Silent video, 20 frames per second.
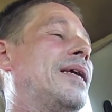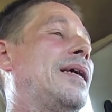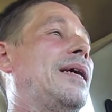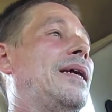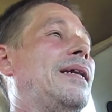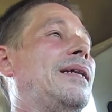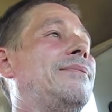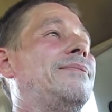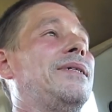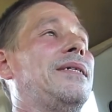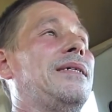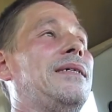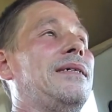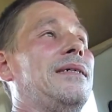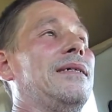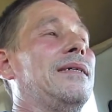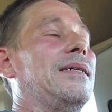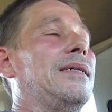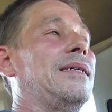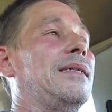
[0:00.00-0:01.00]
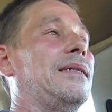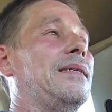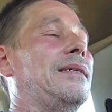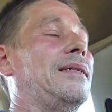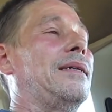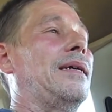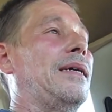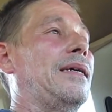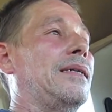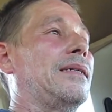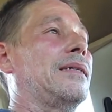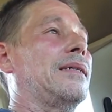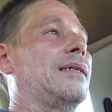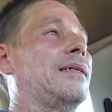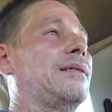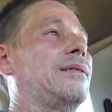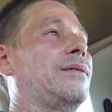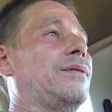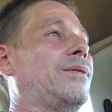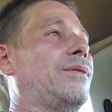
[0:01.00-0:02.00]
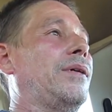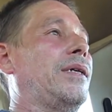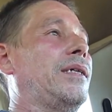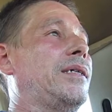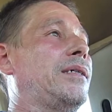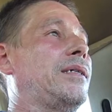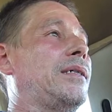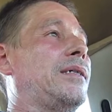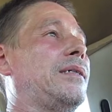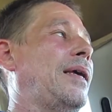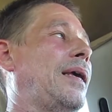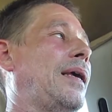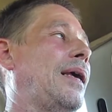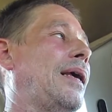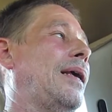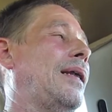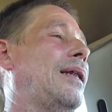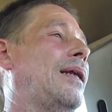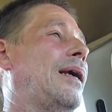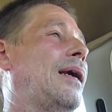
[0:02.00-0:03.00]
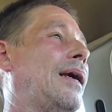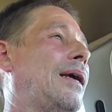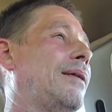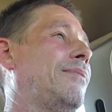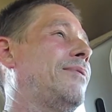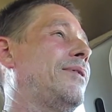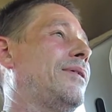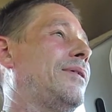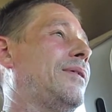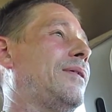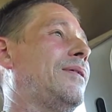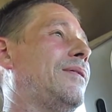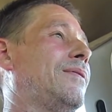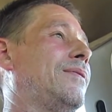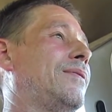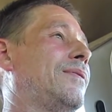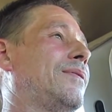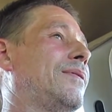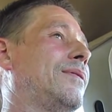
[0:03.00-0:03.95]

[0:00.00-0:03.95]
And I'm still the kid asking the questions and I believe